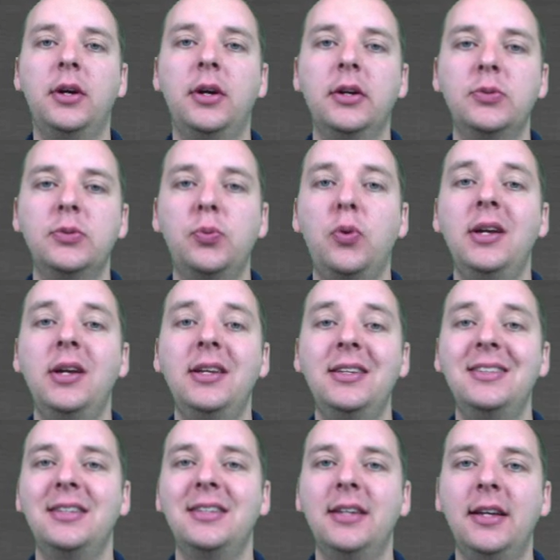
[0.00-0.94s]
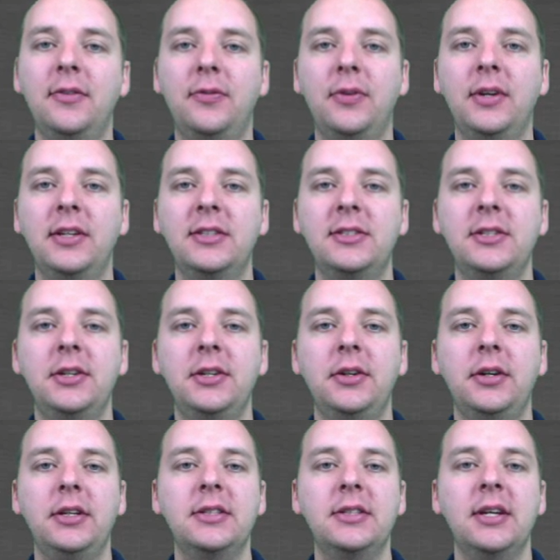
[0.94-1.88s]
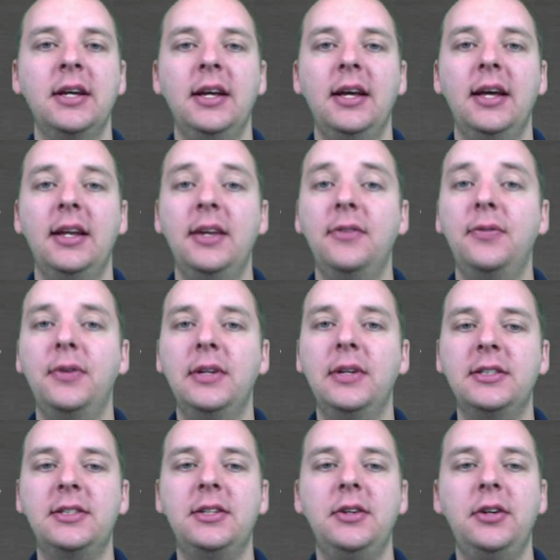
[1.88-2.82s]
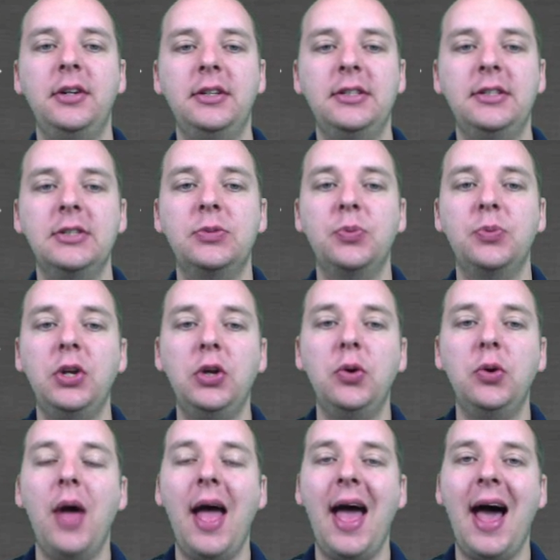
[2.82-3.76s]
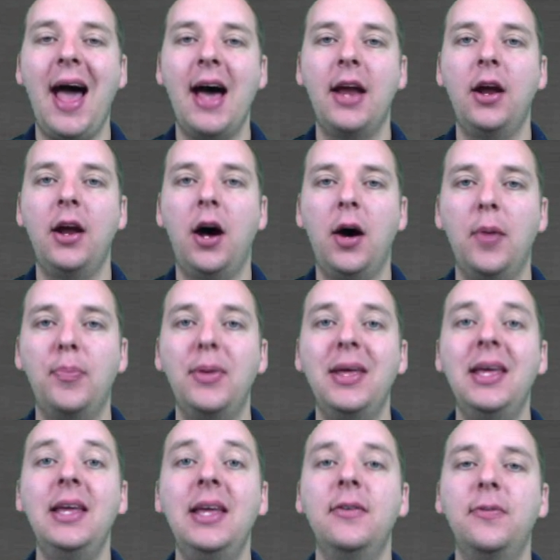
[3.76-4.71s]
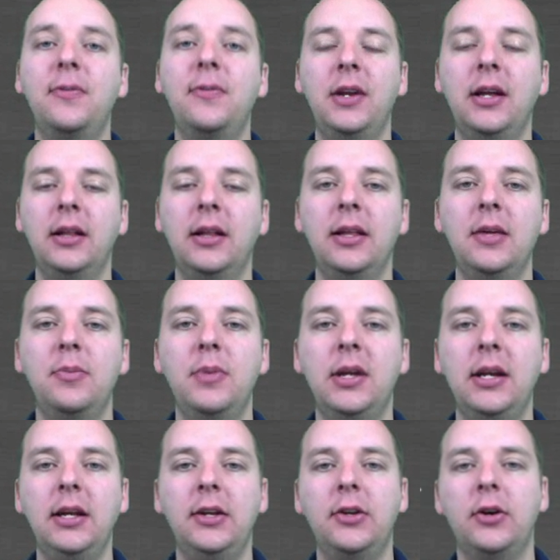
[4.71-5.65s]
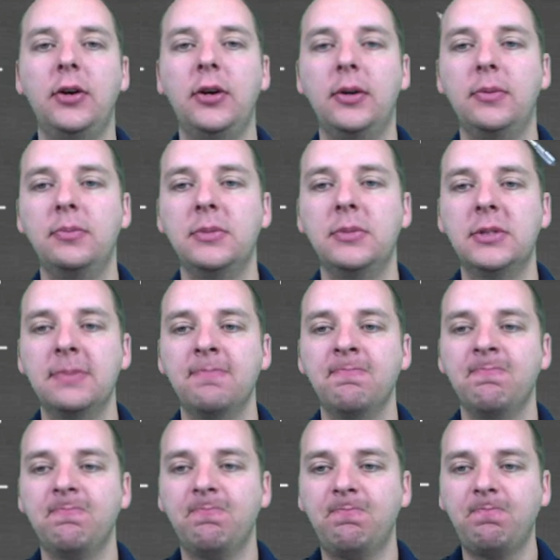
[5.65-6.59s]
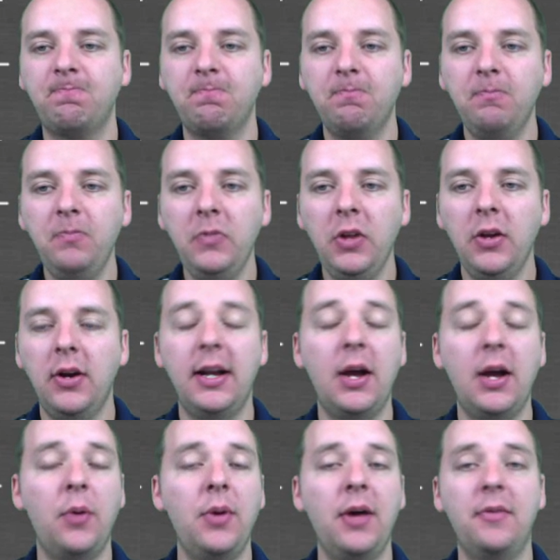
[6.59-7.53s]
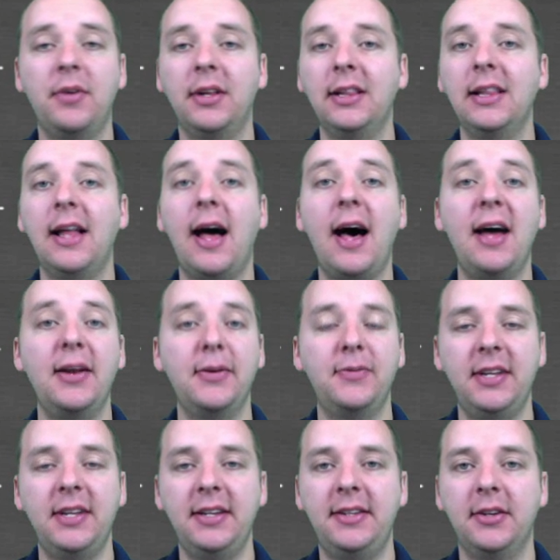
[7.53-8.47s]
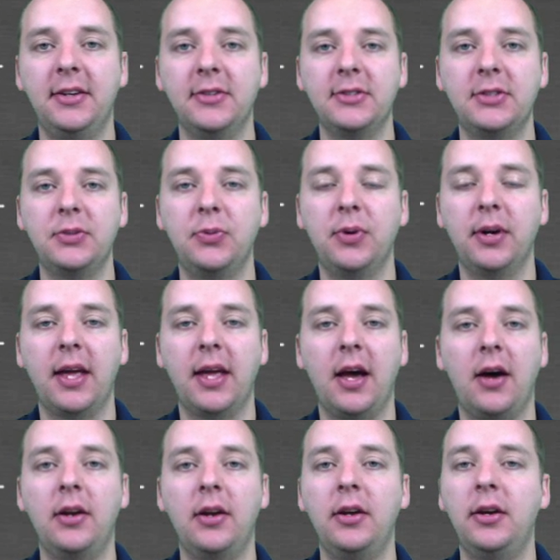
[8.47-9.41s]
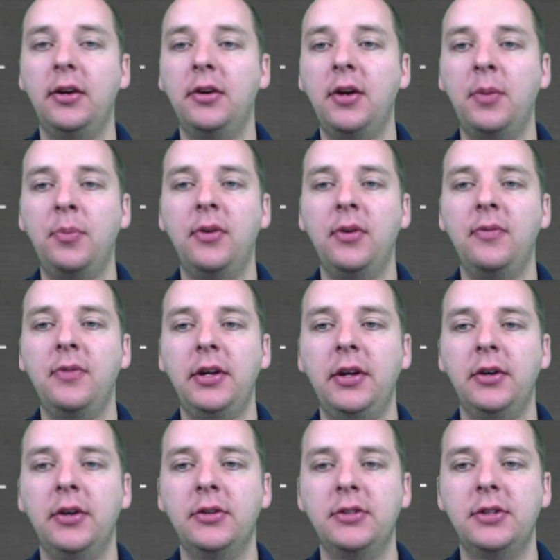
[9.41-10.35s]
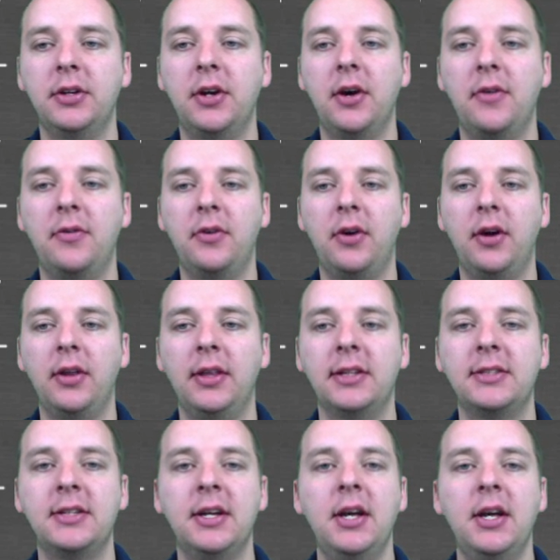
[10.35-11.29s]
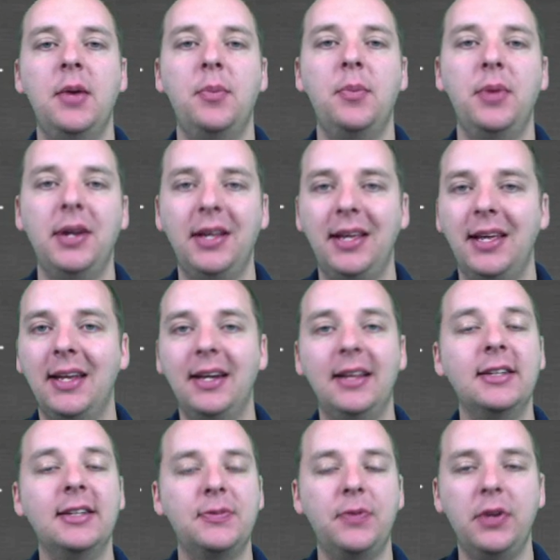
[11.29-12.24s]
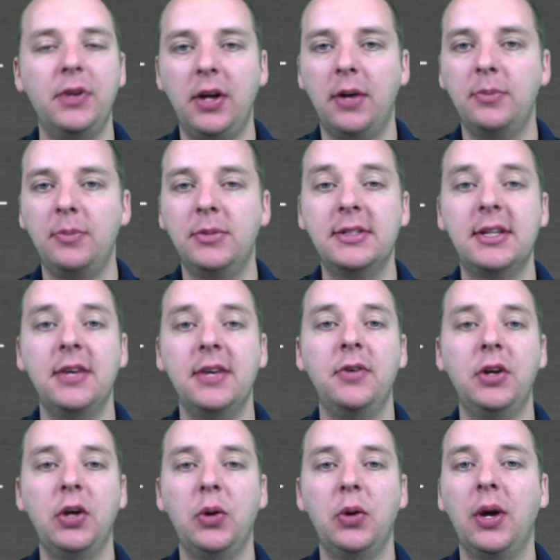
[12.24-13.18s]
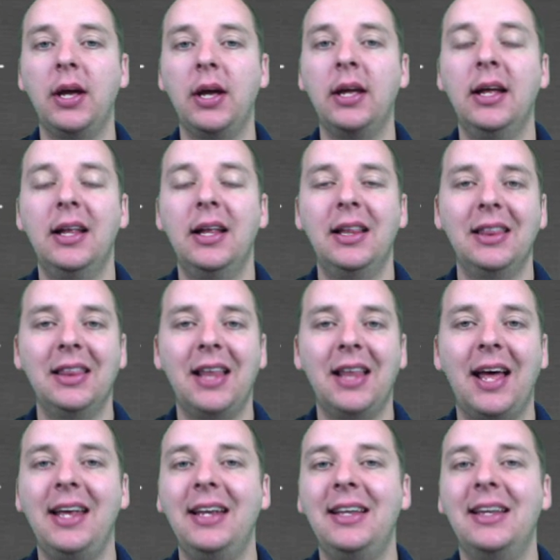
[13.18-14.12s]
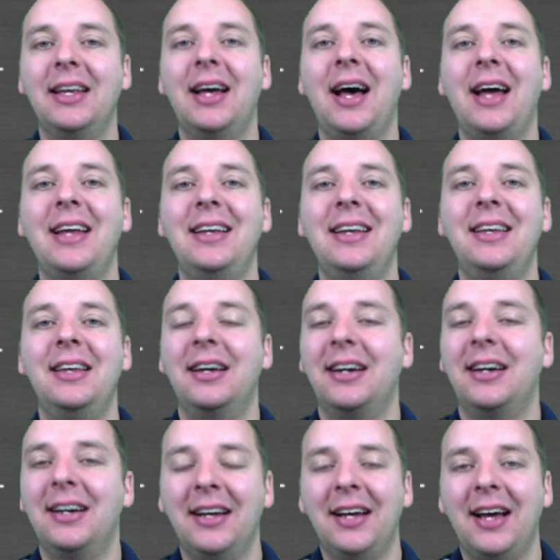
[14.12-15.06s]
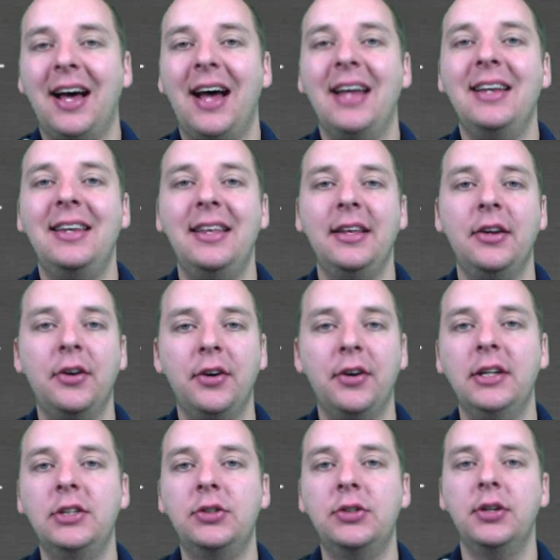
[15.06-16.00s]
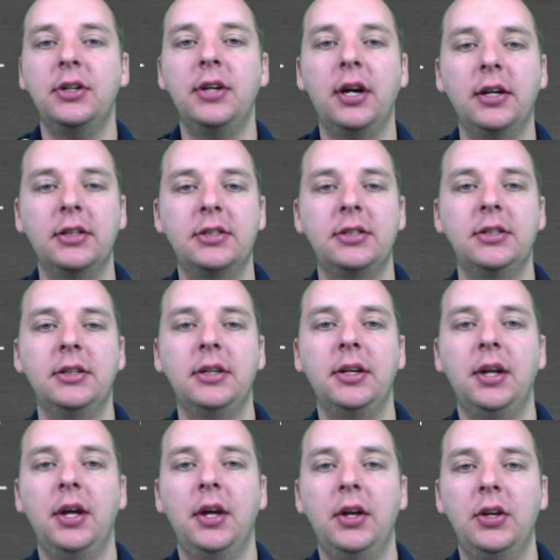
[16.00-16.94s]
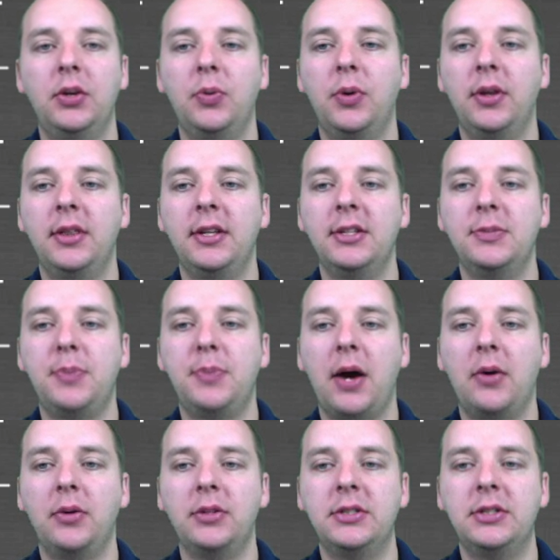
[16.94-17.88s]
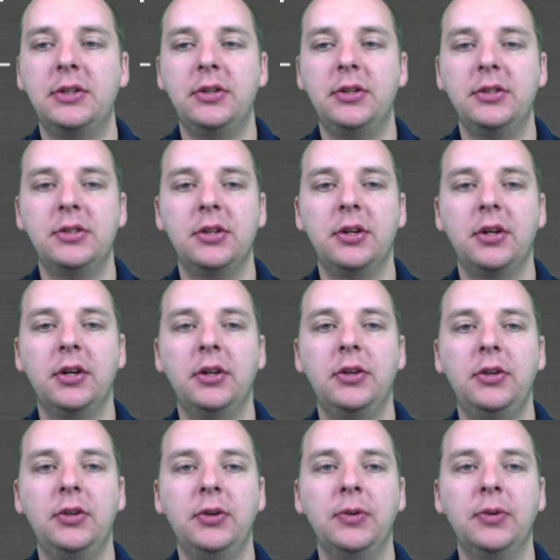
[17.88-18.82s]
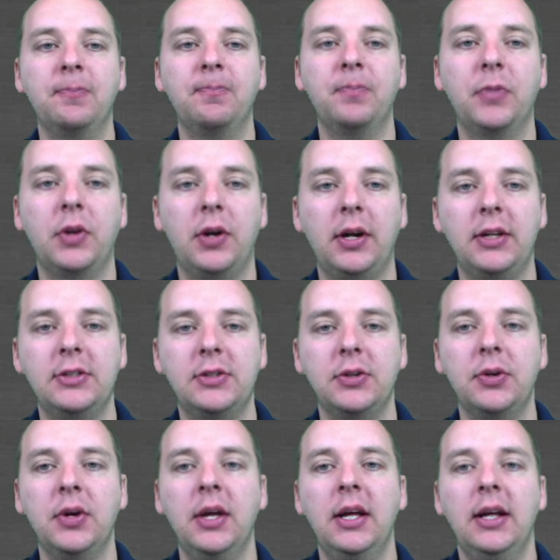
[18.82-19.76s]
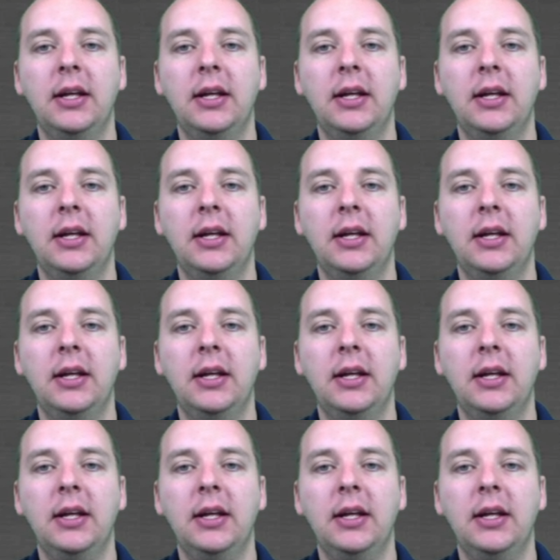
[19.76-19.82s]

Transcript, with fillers: because what is an infinite series an infinite series is when you add up infinitely many terms I now, we have a lot of details to work out and a number of videos to cover all this, but again, in this video, I'm just giving you a light uh, idea or introduction to what these power series are going to do. All right, so